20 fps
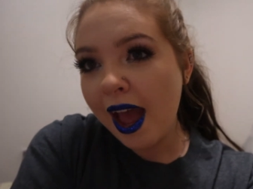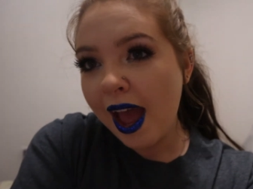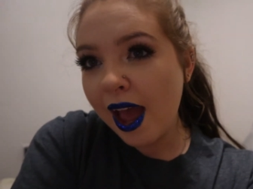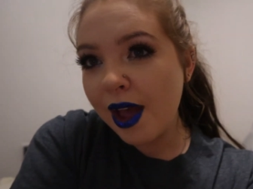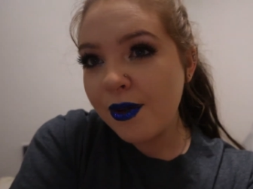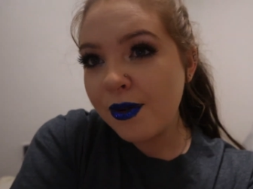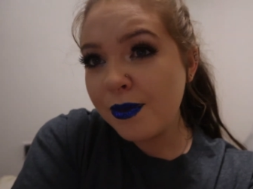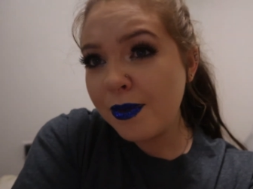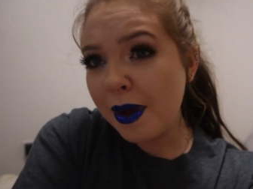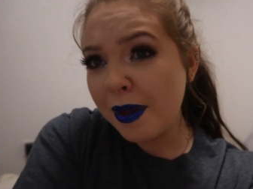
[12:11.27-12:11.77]

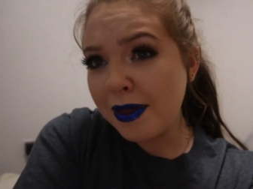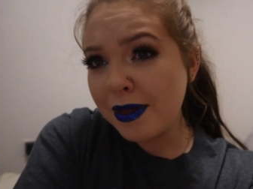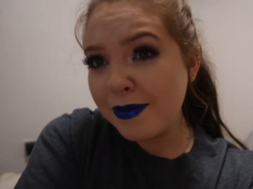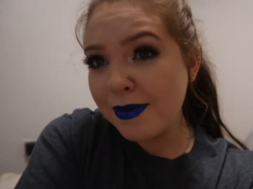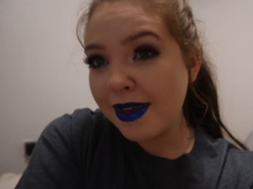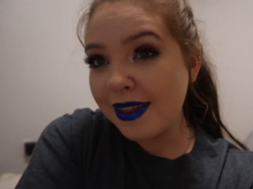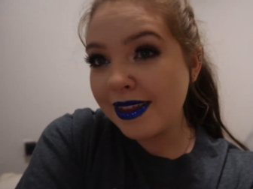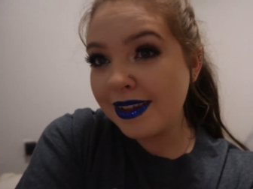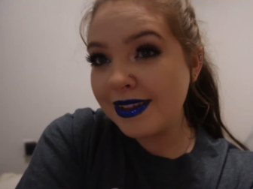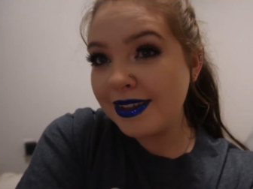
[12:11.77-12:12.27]
I will probably
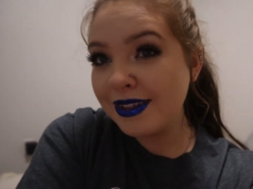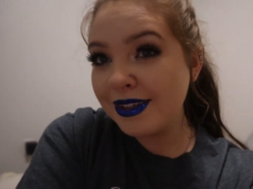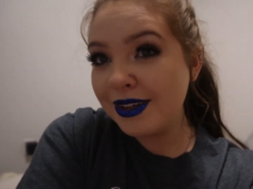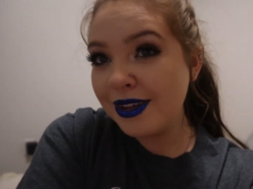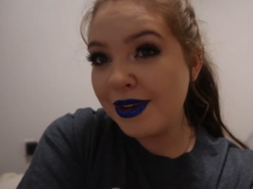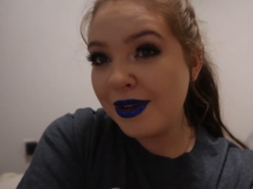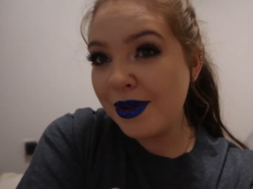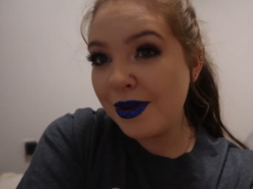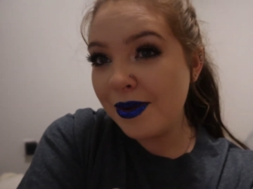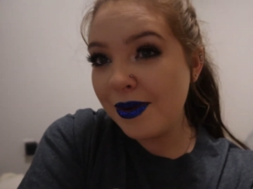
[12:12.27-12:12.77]
make this a
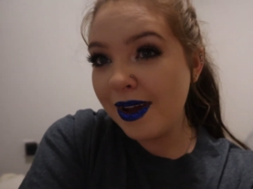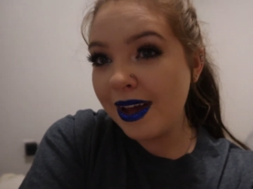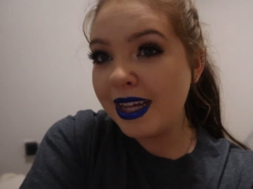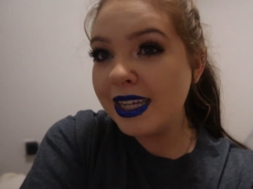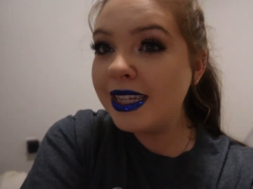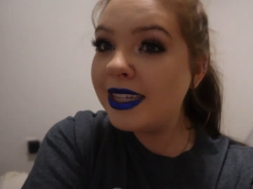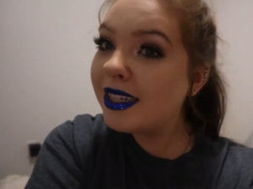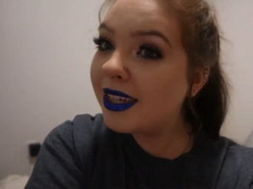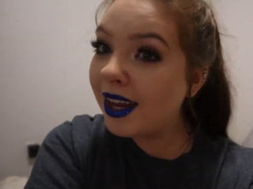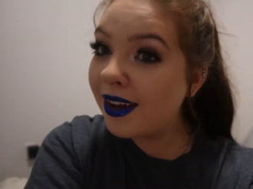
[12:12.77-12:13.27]

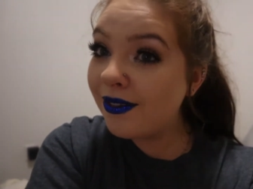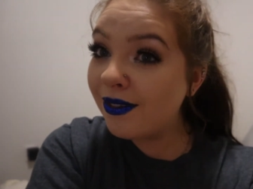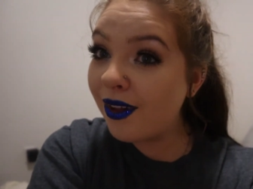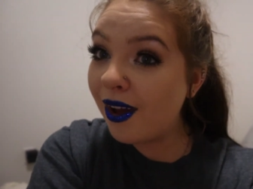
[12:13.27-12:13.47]
2-day